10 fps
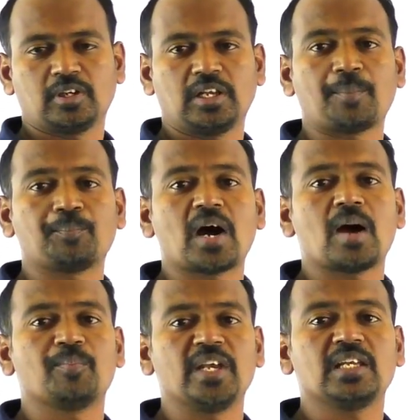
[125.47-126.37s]

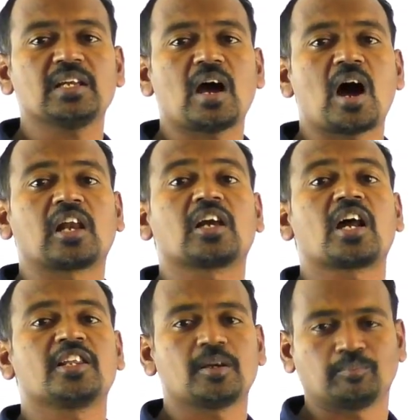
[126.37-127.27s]
Lemma mean
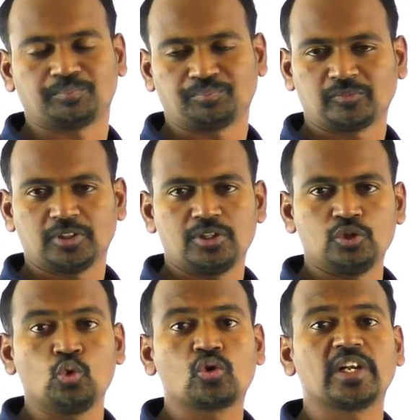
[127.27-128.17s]
algorithm.
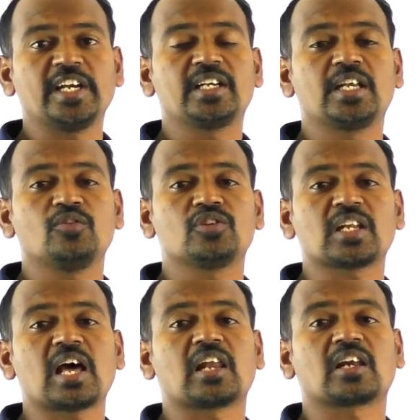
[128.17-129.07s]
Euclid
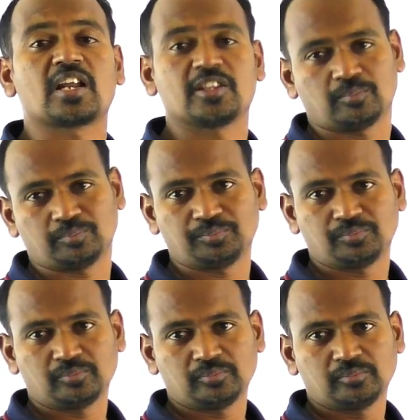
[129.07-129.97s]
division algorithm.
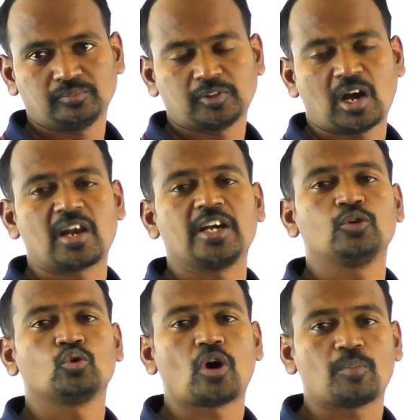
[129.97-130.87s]
Already
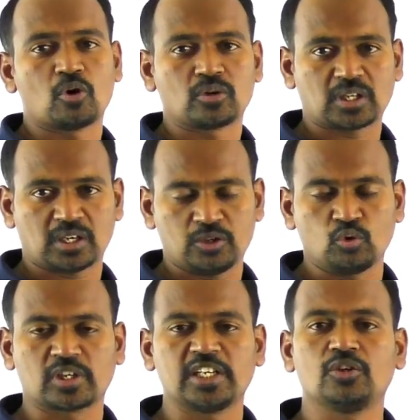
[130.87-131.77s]
you know about
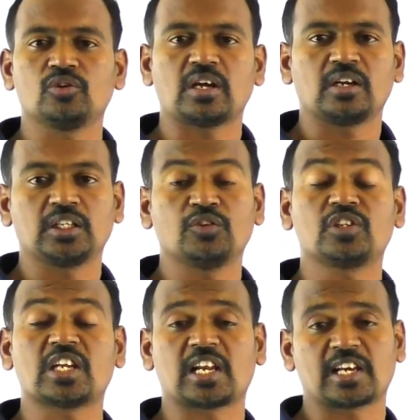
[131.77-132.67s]
Euclid
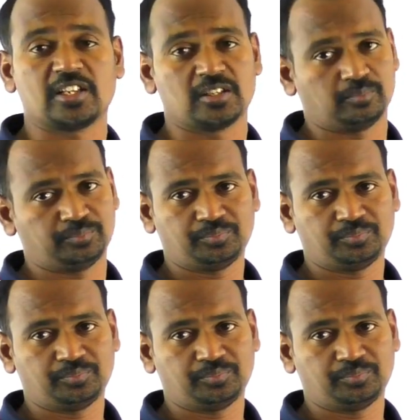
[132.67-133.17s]
division algorithm.